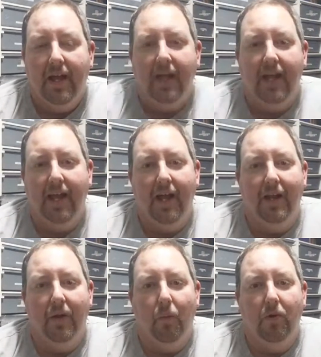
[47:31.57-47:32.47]

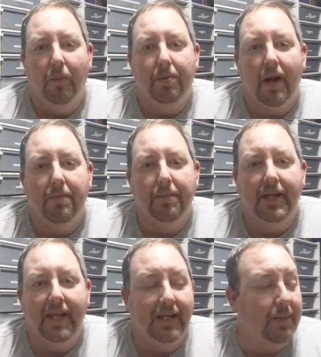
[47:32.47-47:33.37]
And we'll
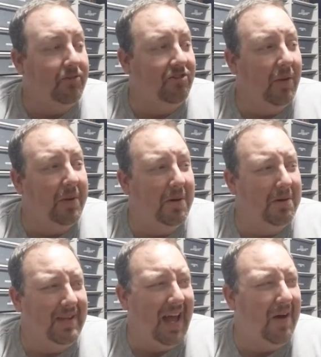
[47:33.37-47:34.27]
probably end up slowing
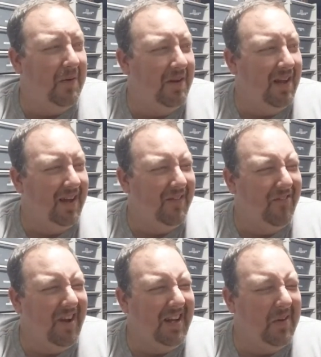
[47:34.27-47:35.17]
her down
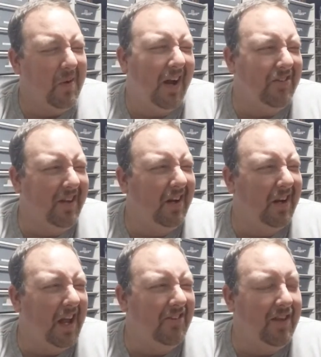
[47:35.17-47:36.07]
feeding wise
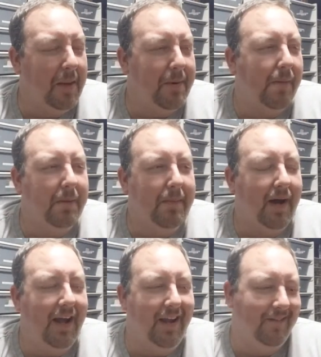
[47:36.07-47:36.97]
here. I'd say probably
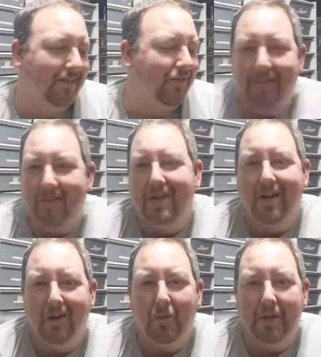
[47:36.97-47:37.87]
by for the
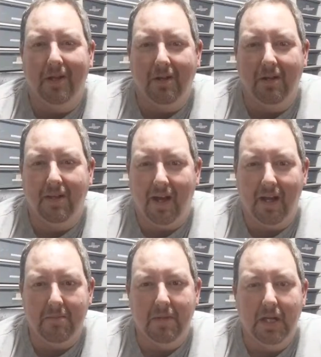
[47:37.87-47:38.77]
year will be a good
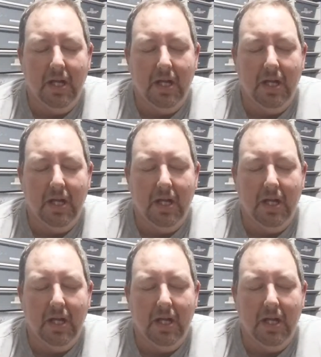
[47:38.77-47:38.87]
time.